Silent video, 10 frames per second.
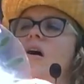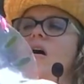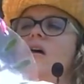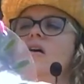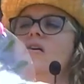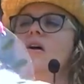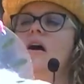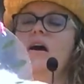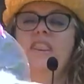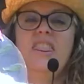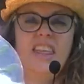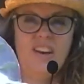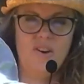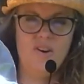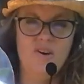are
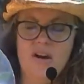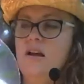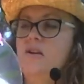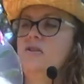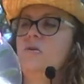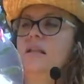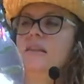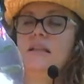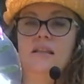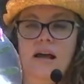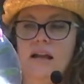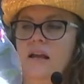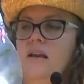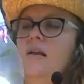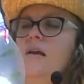thicker don't let the light
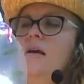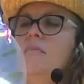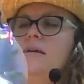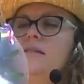in. But